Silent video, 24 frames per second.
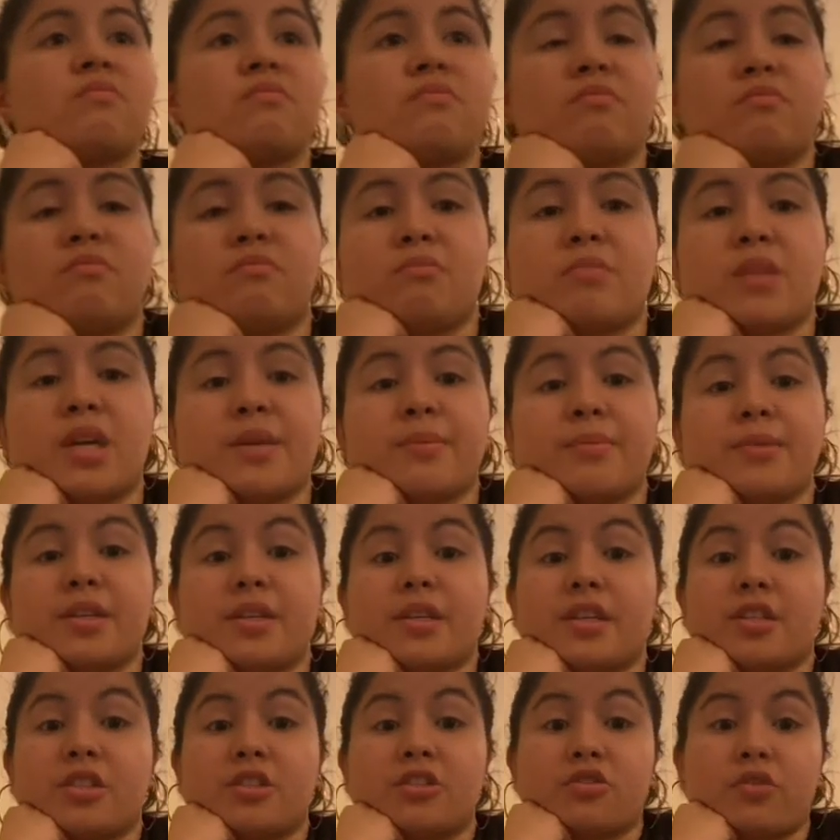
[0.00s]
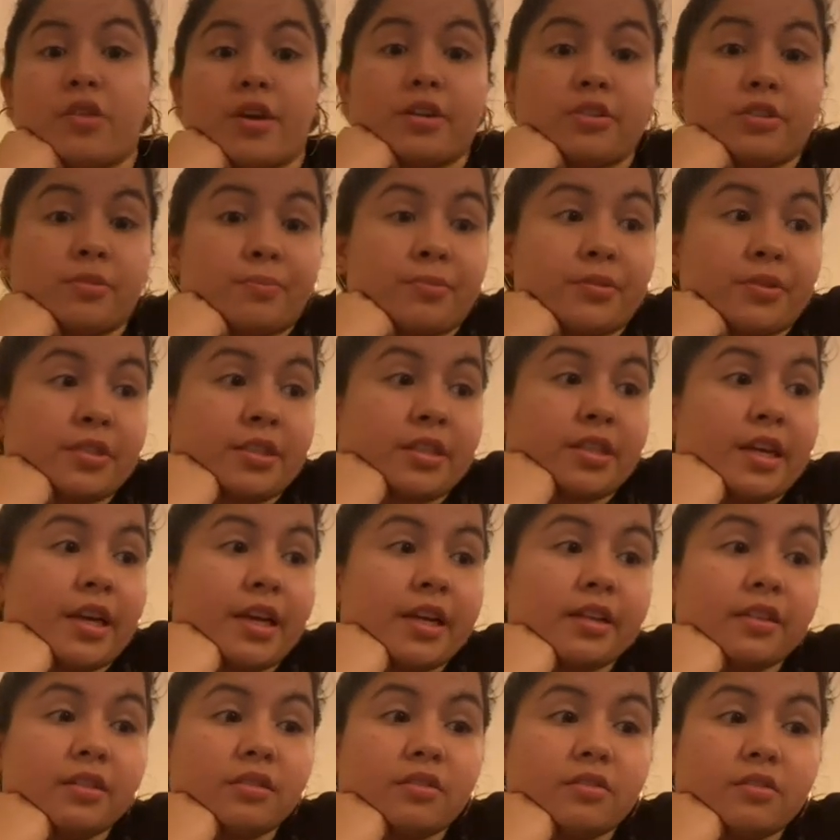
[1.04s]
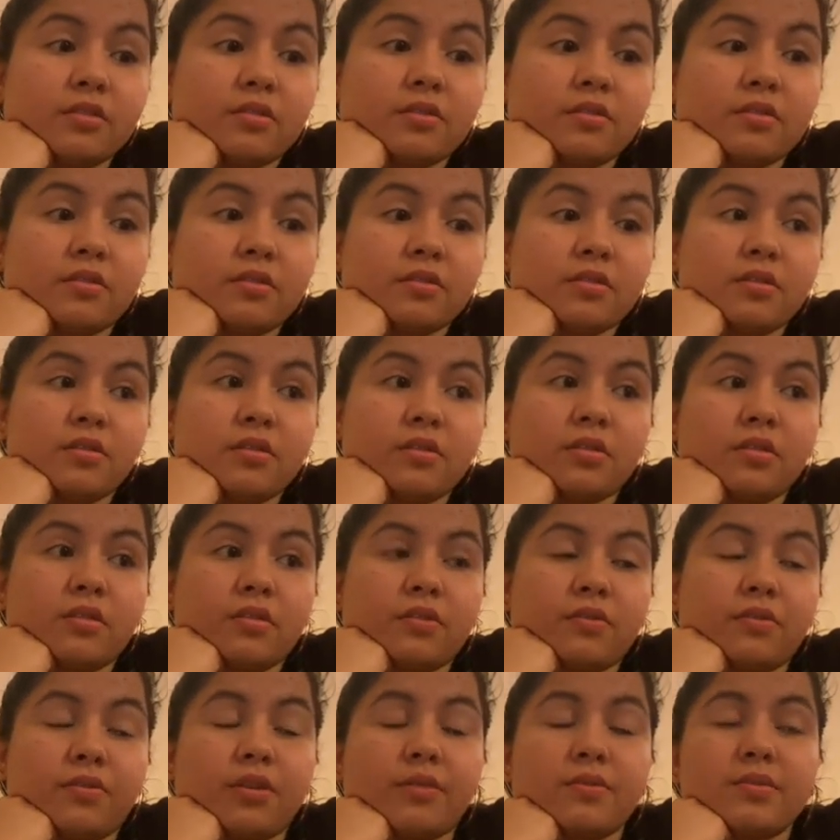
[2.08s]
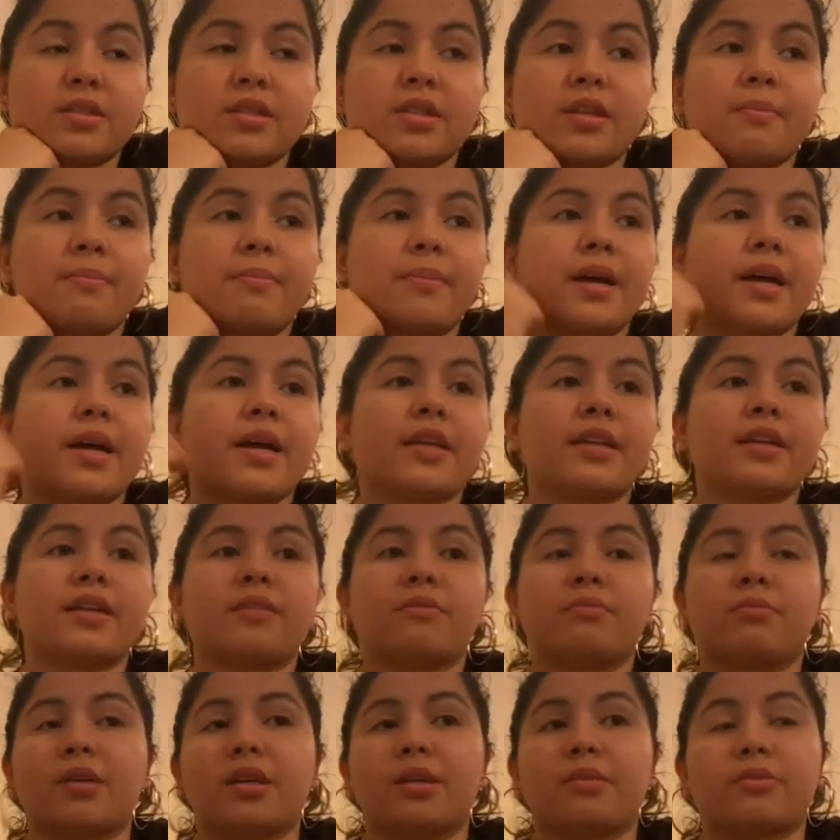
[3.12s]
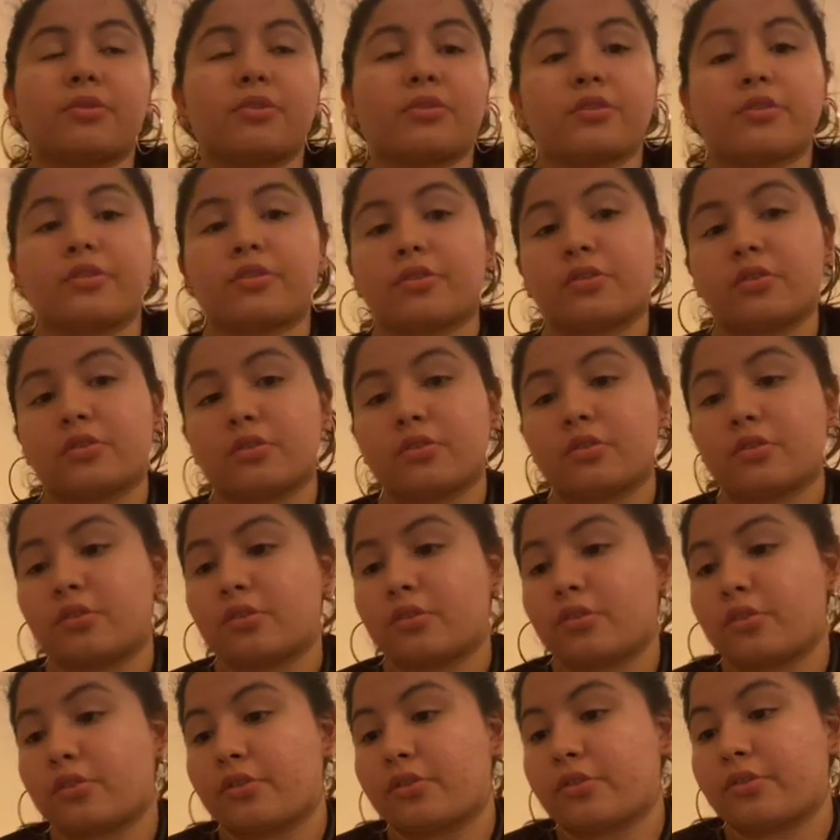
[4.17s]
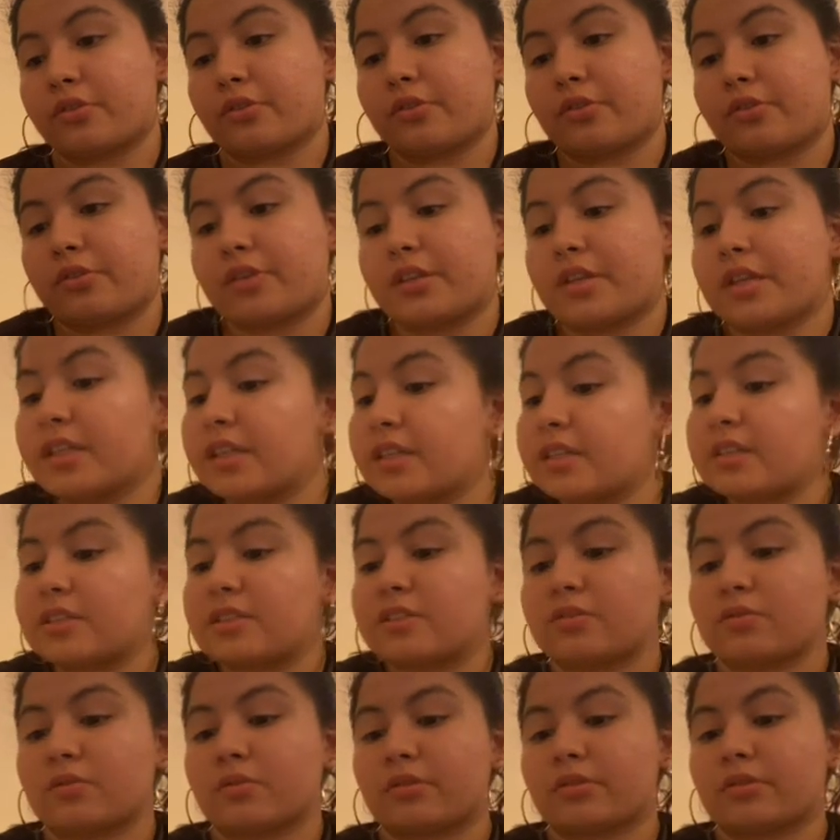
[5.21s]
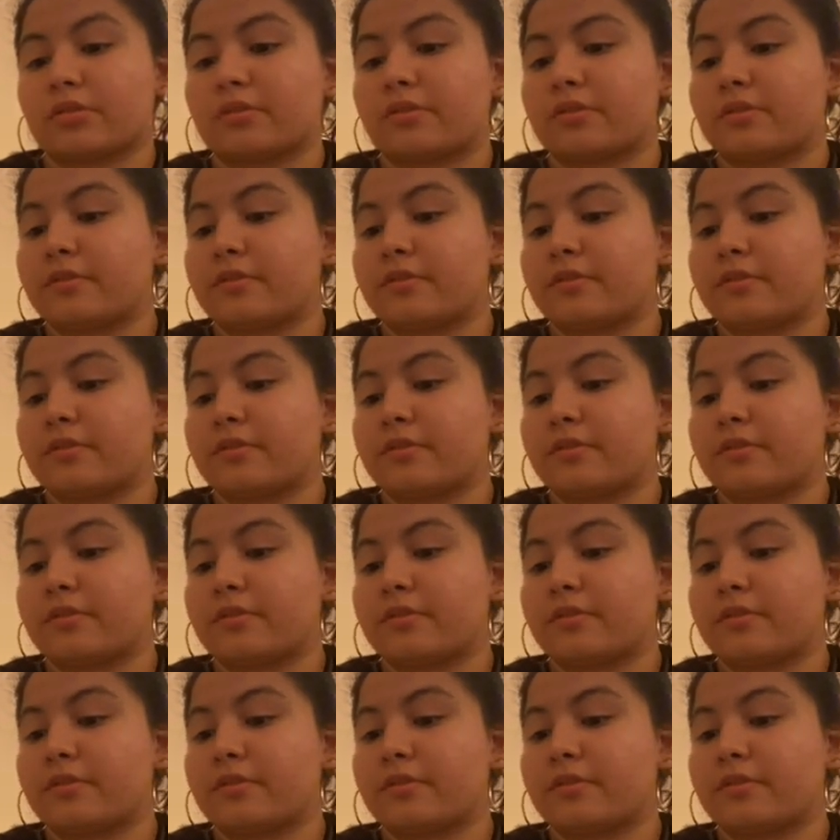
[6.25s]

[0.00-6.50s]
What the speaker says: maybe he's trying to protect from somebody, maybe her niece or